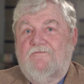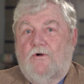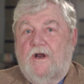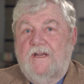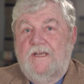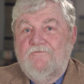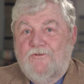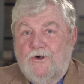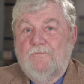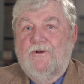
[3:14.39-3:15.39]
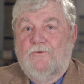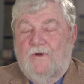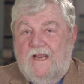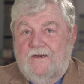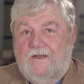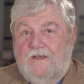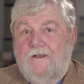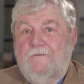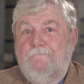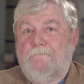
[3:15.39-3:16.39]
for an invertebrate retina